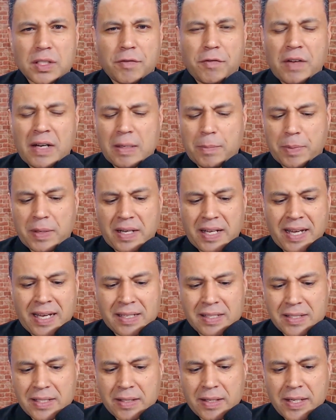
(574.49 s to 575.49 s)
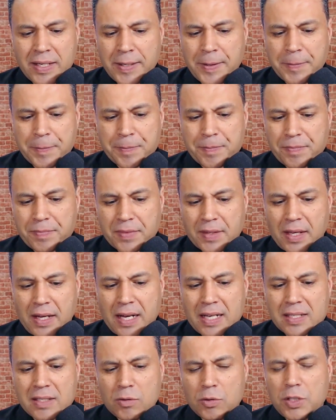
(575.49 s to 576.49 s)
All that you tell them, it
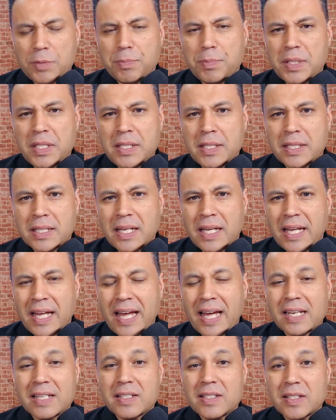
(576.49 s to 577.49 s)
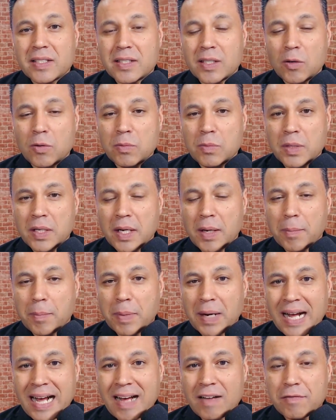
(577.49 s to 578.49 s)
is a reason for a fight.
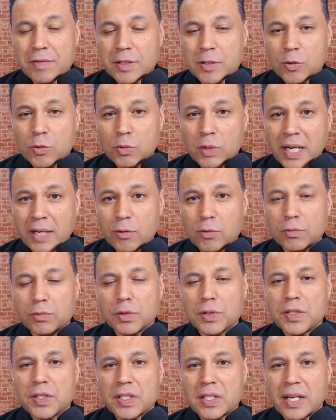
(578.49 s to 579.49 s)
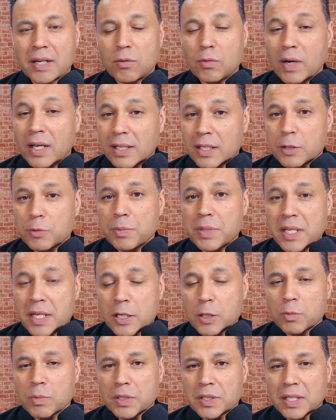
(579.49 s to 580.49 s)
They are angry not at
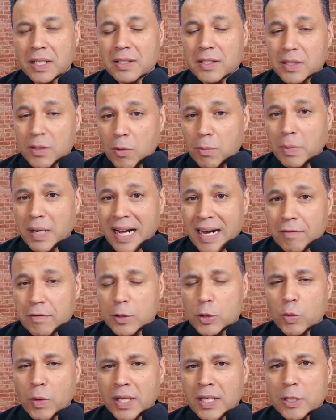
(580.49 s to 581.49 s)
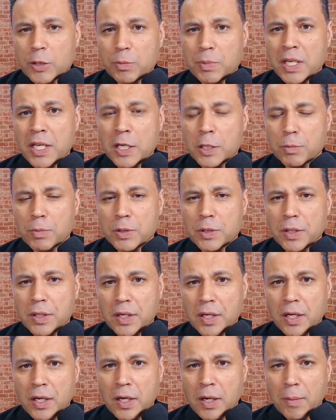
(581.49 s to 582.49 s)
you, but at themselves
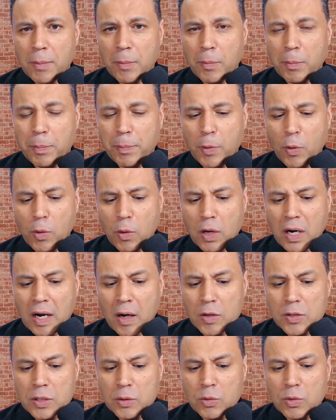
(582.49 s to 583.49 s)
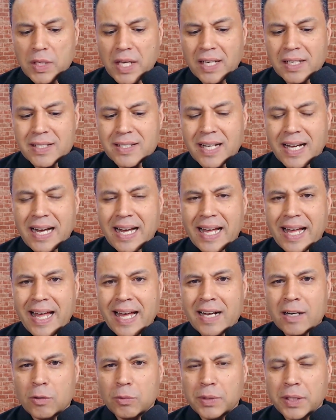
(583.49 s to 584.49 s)
because of what they
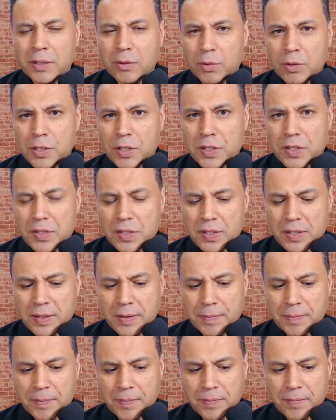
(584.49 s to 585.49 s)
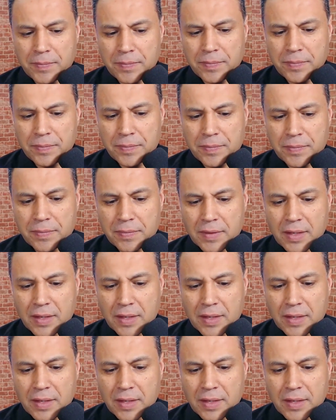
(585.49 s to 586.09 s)
carry within them.